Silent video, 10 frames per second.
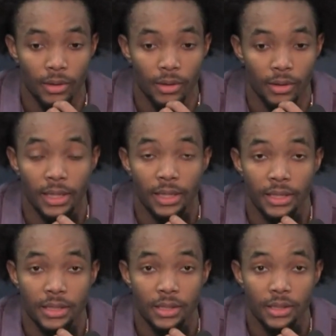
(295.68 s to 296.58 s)
leading
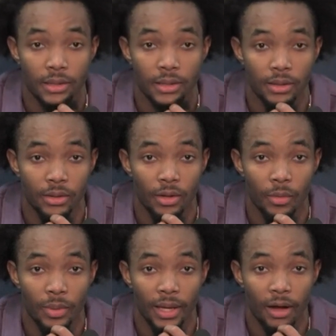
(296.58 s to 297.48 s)
into, you know,
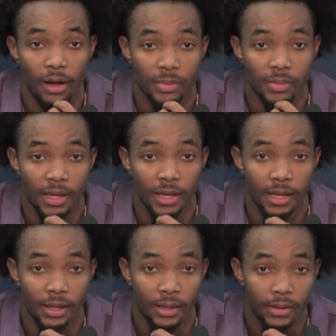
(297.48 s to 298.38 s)
playoffs, play
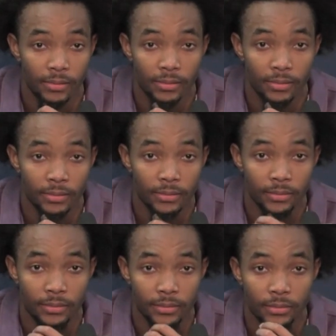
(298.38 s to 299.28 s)
in.
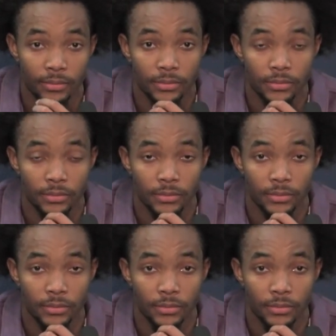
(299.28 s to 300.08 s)
Thanks, Tim.